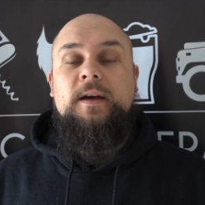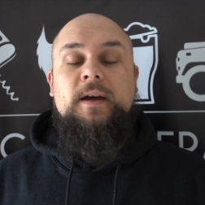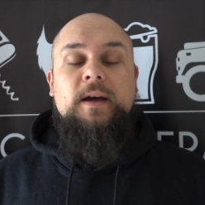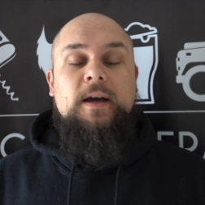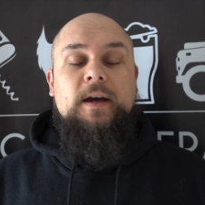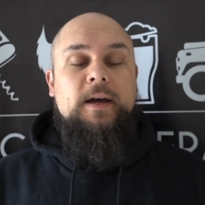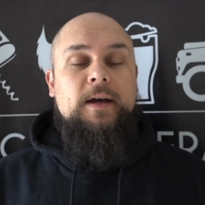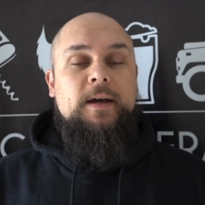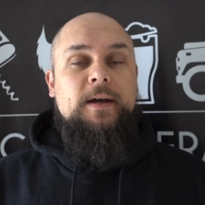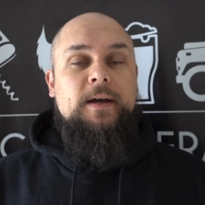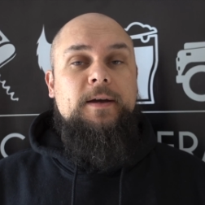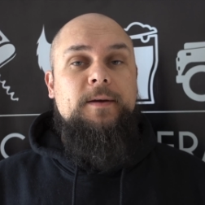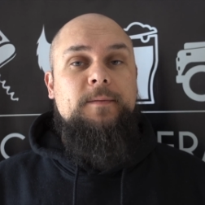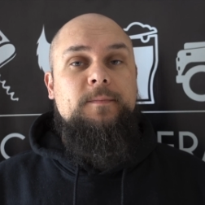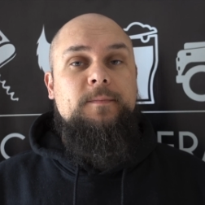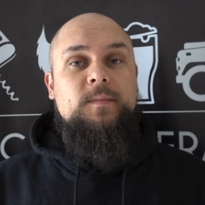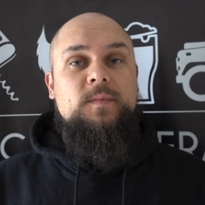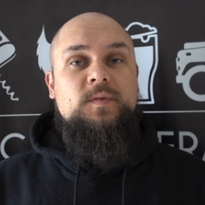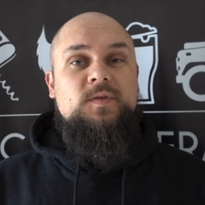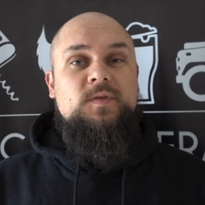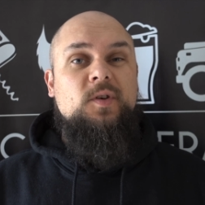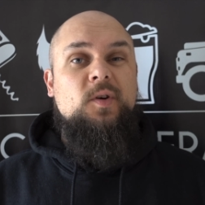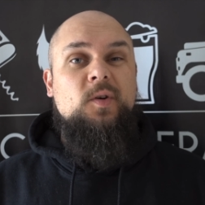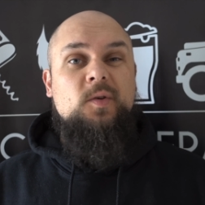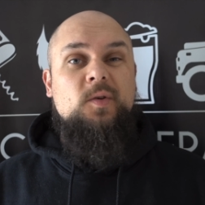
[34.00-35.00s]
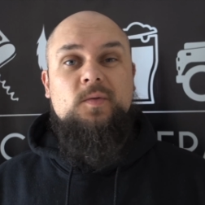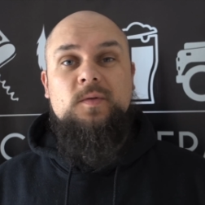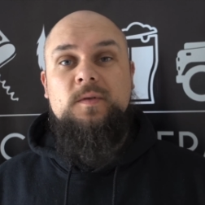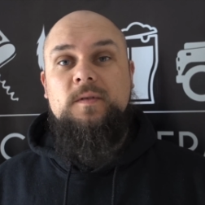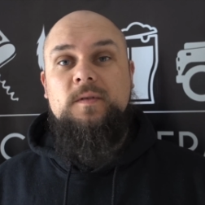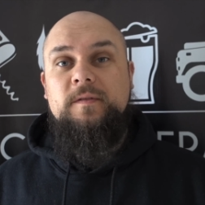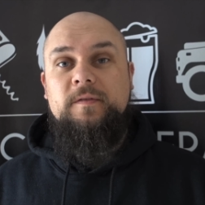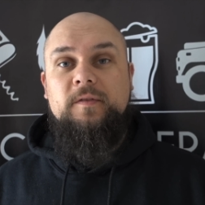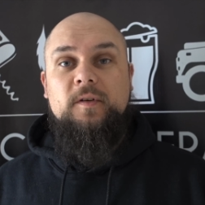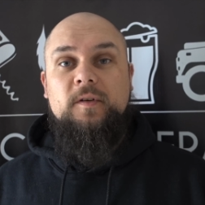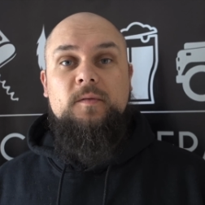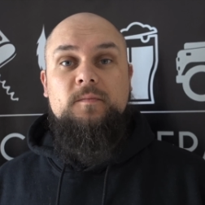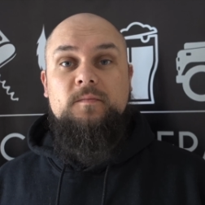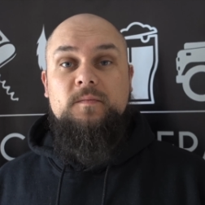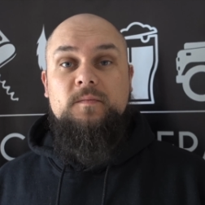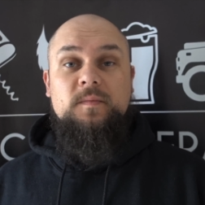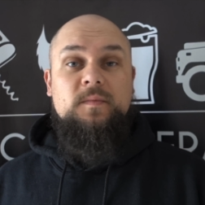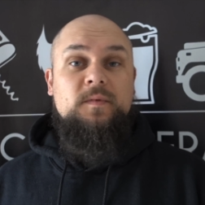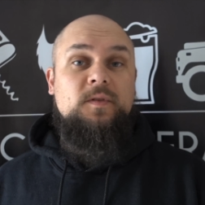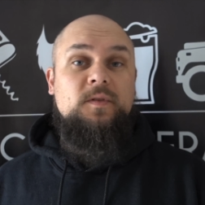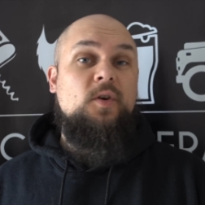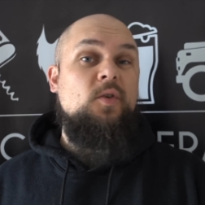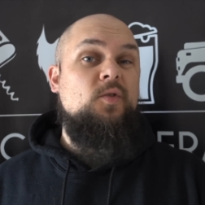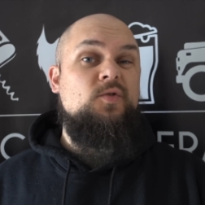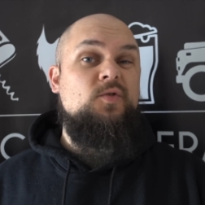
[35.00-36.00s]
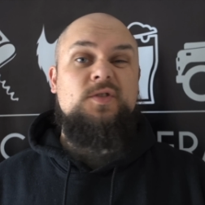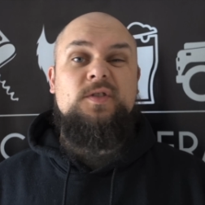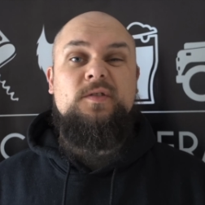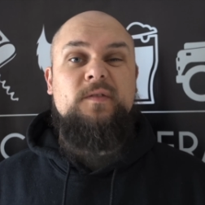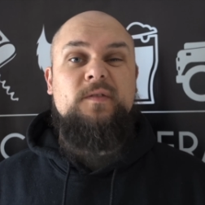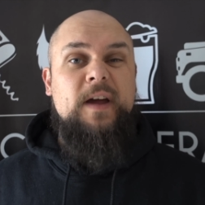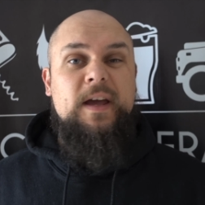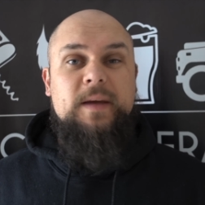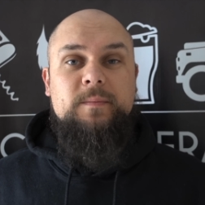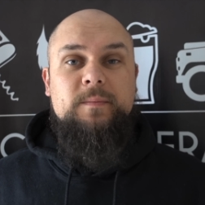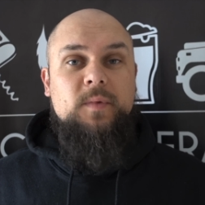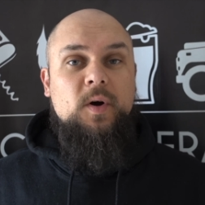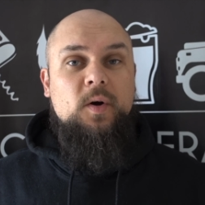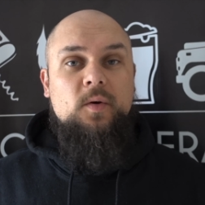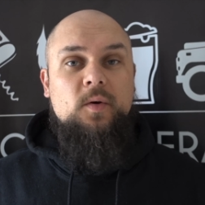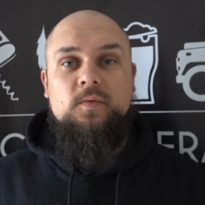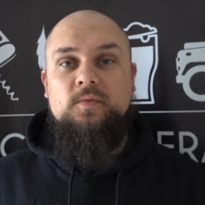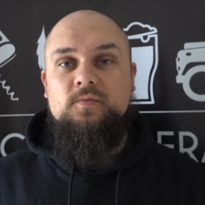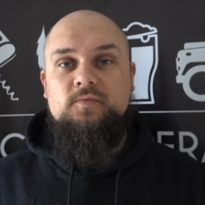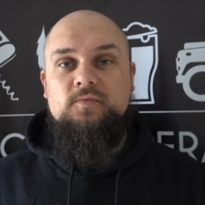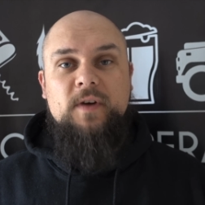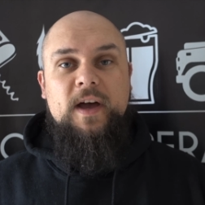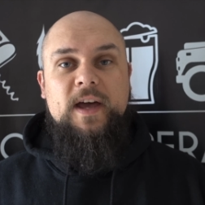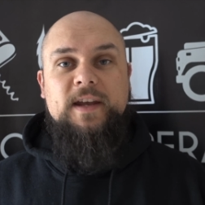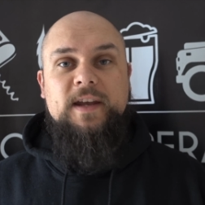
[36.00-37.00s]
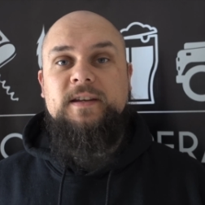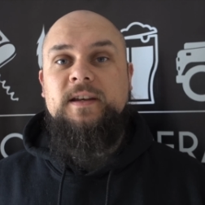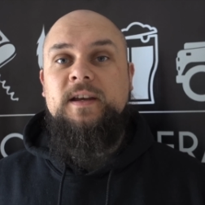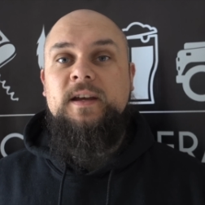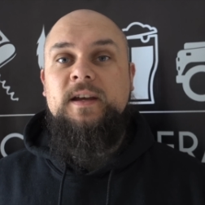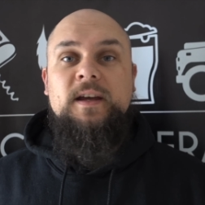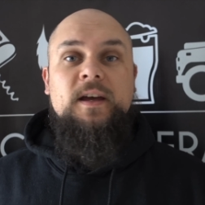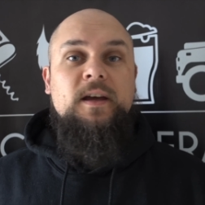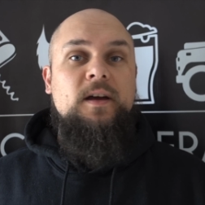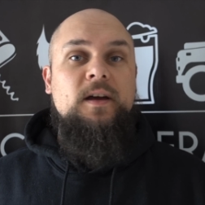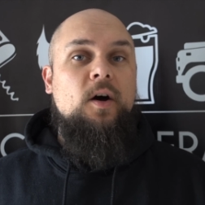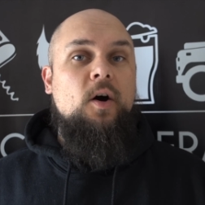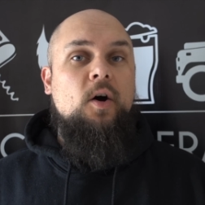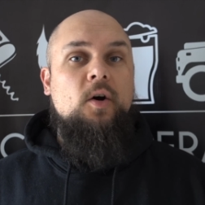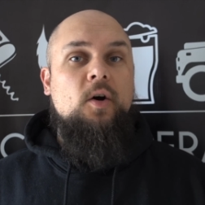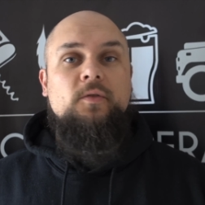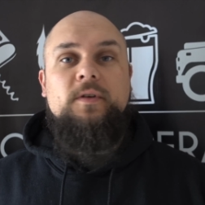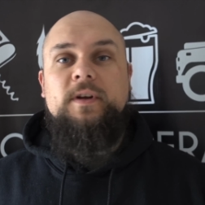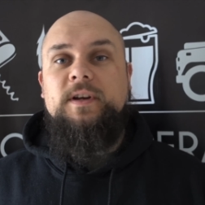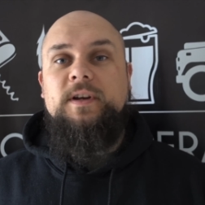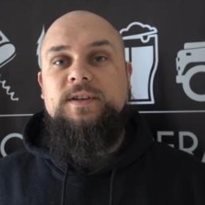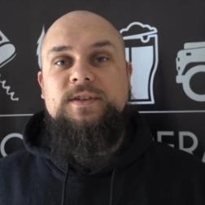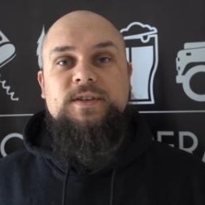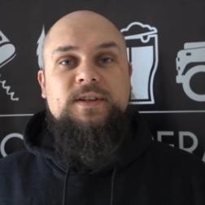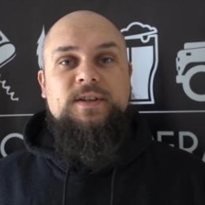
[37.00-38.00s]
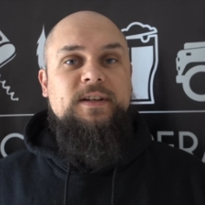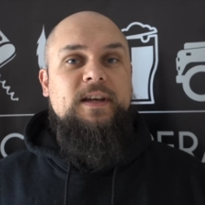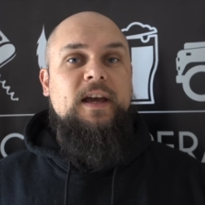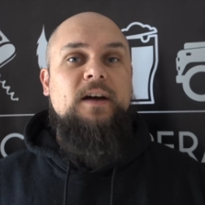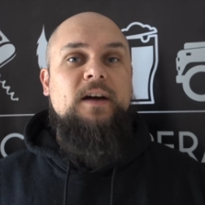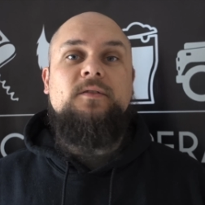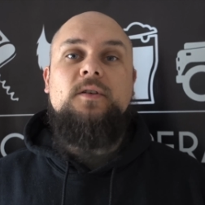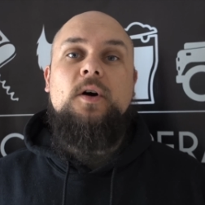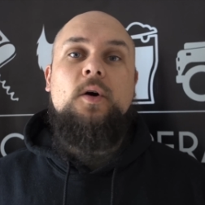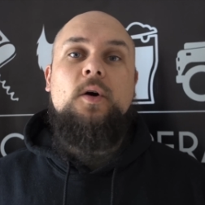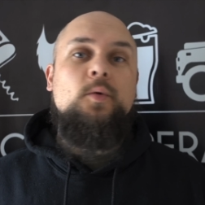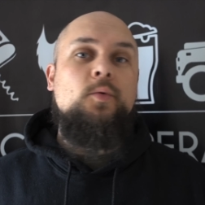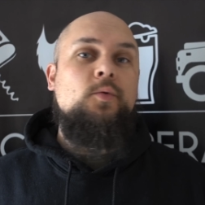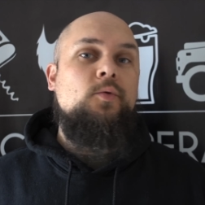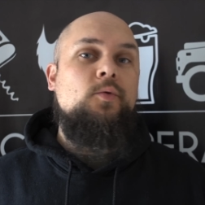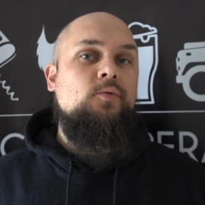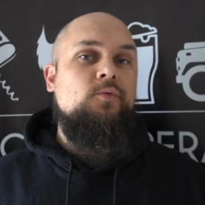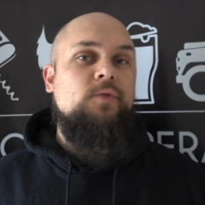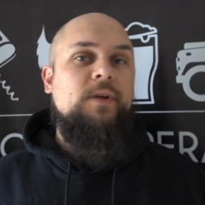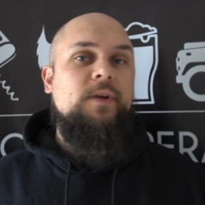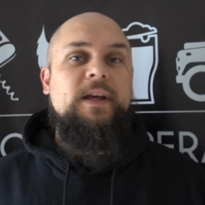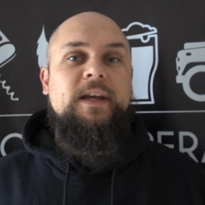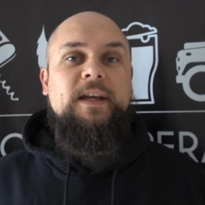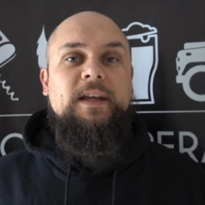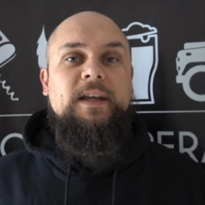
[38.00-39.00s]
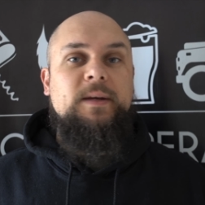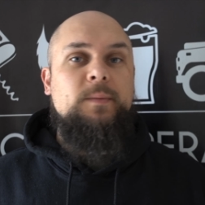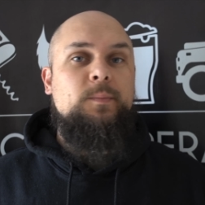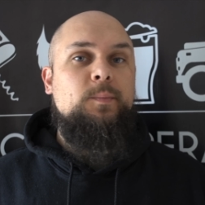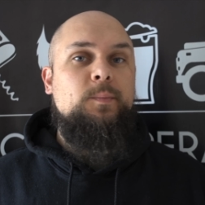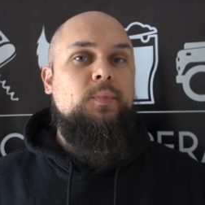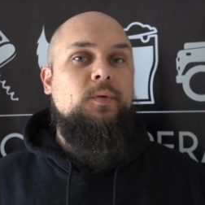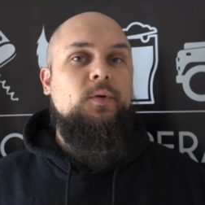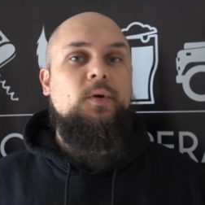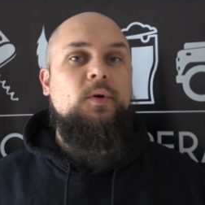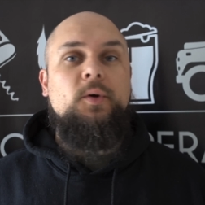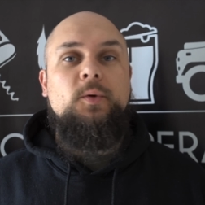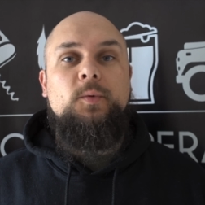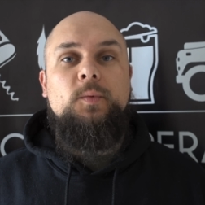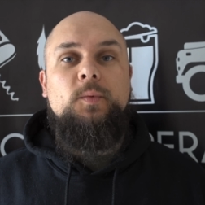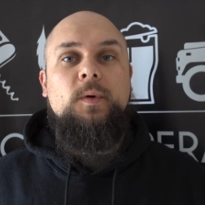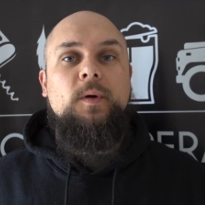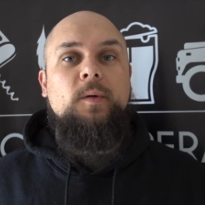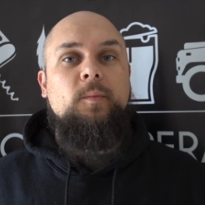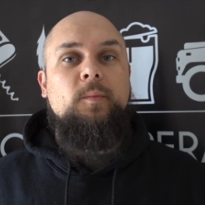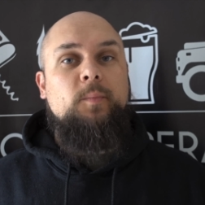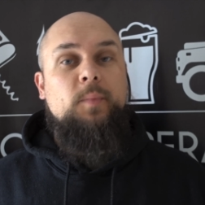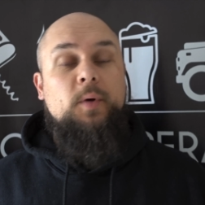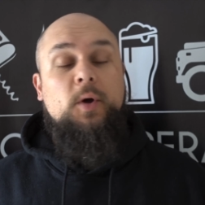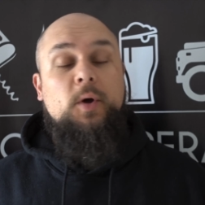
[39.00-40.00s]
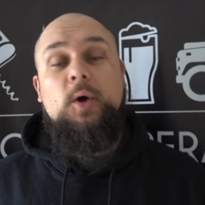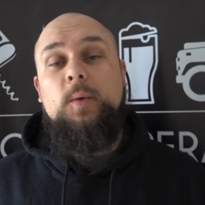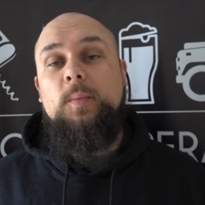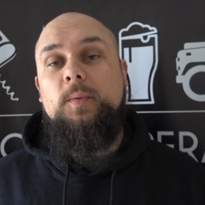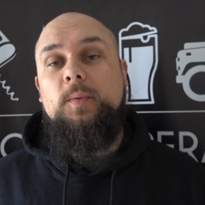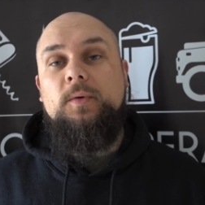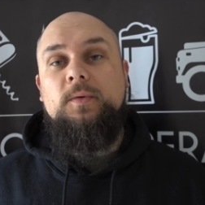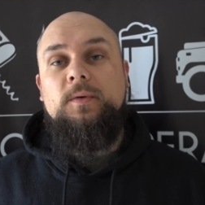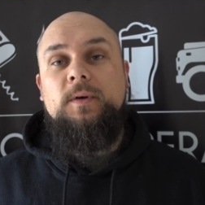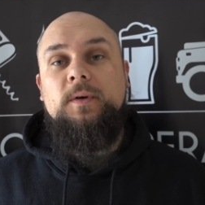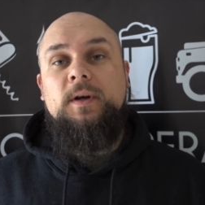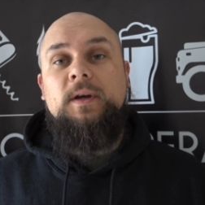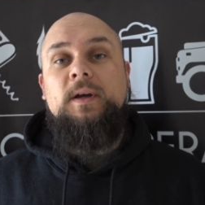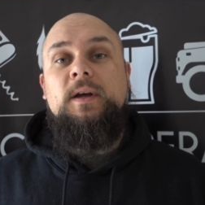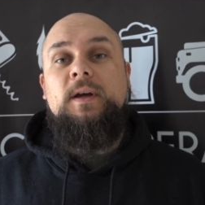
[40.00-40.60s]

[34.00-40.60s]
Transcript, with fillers: Um, so from colours of the rainbow, red, orange, yellow, green, blue, purple.